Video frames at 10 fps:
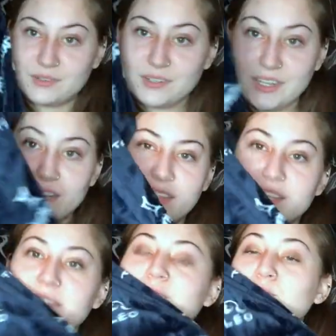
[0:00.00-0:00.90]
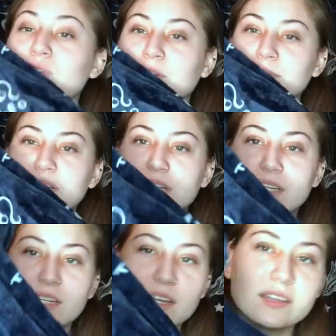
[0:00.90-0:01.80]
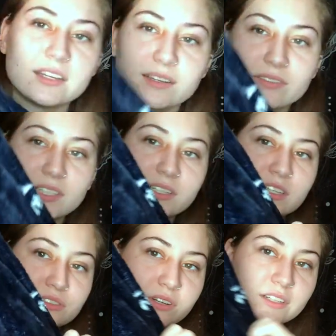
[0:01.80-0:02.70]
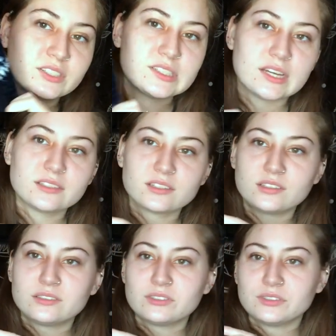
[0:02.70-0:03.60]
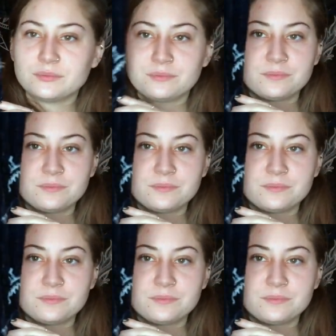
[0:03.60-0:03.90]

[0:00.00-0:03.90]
or anything like warm. And they have the astrology signs all over them.